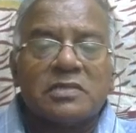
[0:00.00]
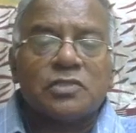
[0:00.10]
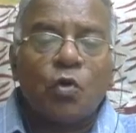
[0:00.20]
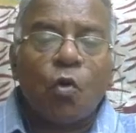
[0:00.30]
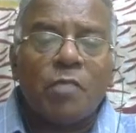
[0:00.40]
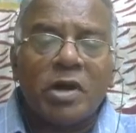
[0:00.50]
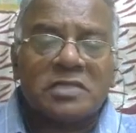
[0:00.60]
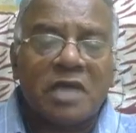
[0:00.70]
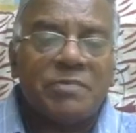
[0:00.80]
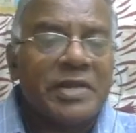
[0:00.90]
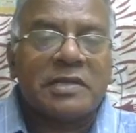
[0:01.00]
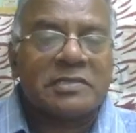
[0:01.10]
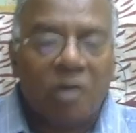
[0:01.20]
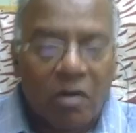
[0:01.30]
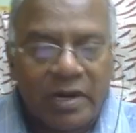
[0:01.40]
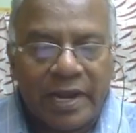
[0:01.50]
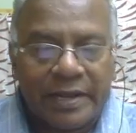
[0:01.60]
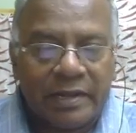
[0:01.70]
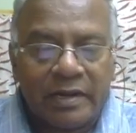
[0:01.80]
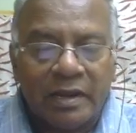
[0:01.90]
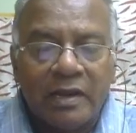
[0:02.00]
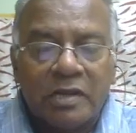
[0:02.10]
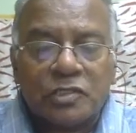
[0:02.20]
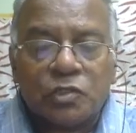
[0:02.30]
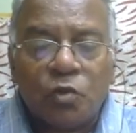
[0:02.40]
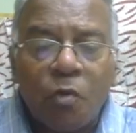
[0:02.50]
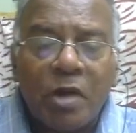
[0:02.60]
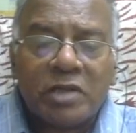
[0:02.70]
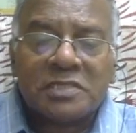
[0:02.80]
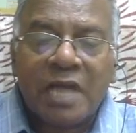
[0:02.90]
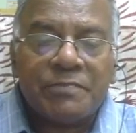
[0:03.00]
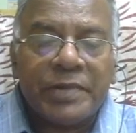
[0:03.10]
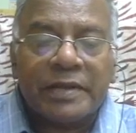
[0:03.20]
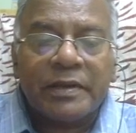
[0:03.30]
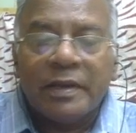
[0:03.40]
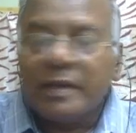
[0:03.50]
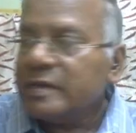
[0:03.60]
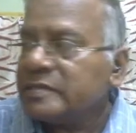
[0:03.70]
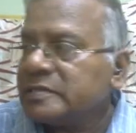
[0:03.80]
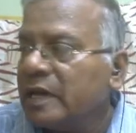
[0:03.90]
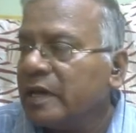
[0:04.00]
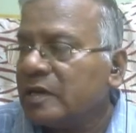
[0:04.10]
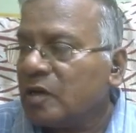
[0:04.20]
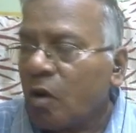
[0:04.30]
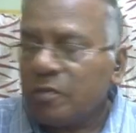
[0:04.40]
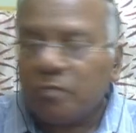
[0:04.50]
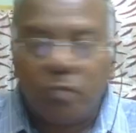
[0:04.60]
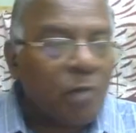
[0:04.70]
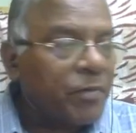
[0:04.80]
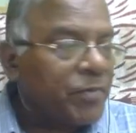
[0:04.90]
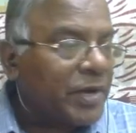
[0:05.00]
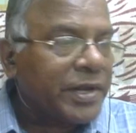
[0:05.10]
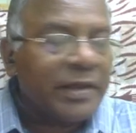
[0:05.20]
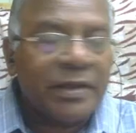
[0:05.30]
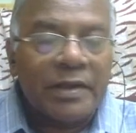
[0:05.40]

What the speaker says: snowball sampling is not like that. Snowball sampling is a non-probability